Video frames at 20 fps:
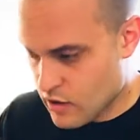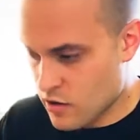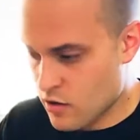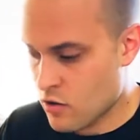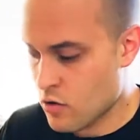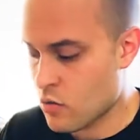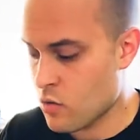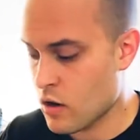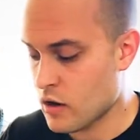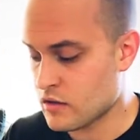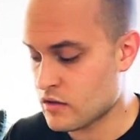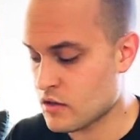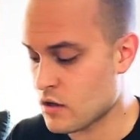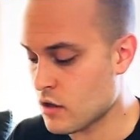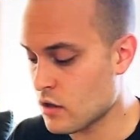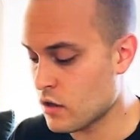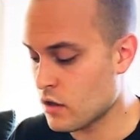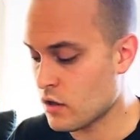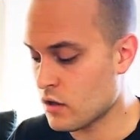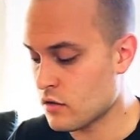Wine's
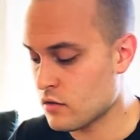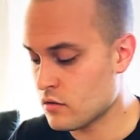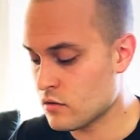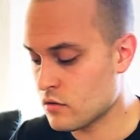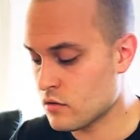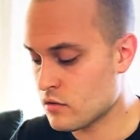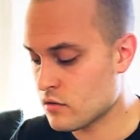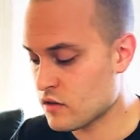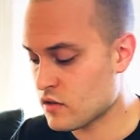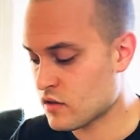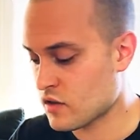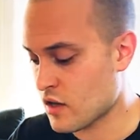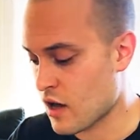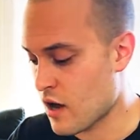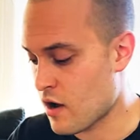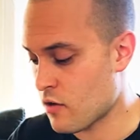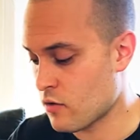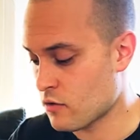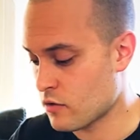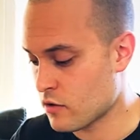clean,
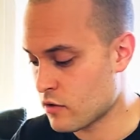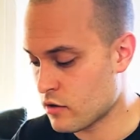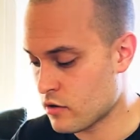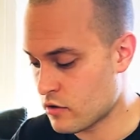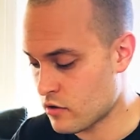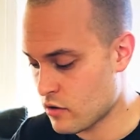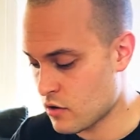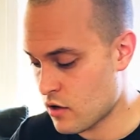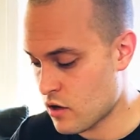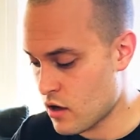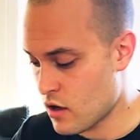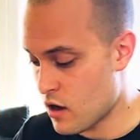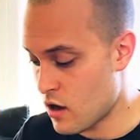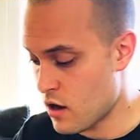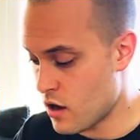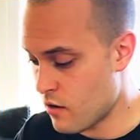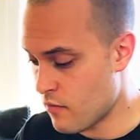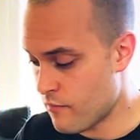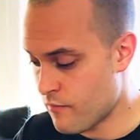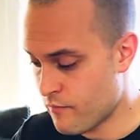sound.
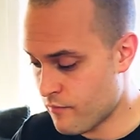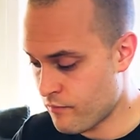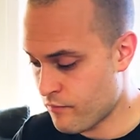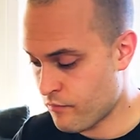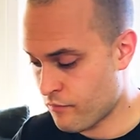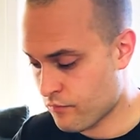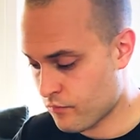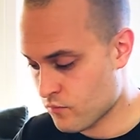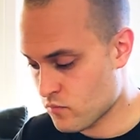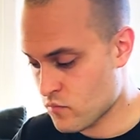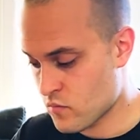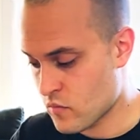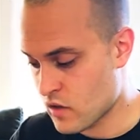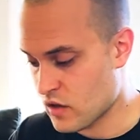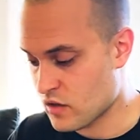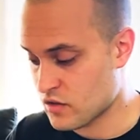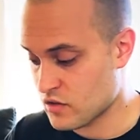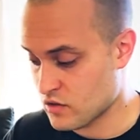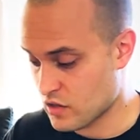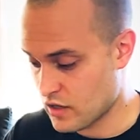This
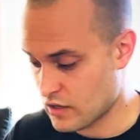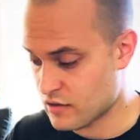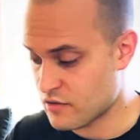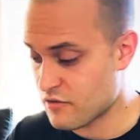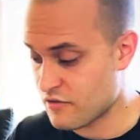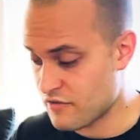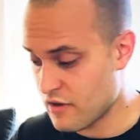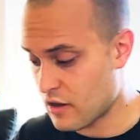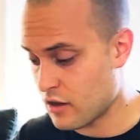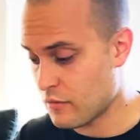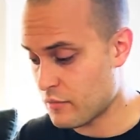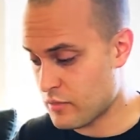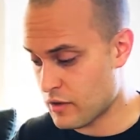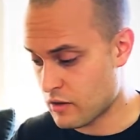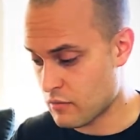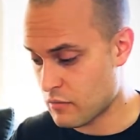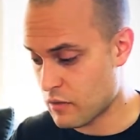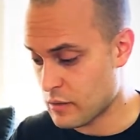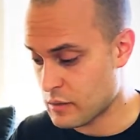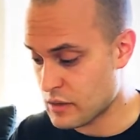is like developing,
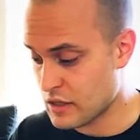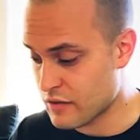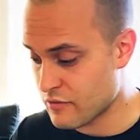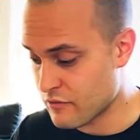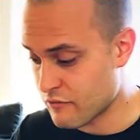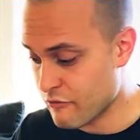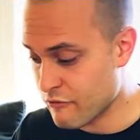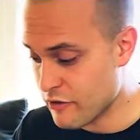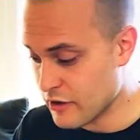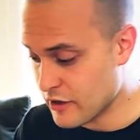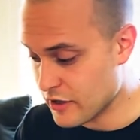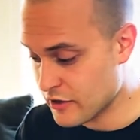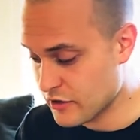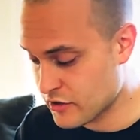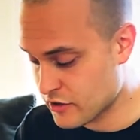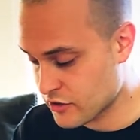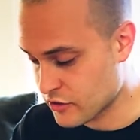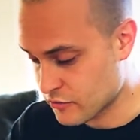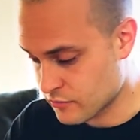maybe even Venice.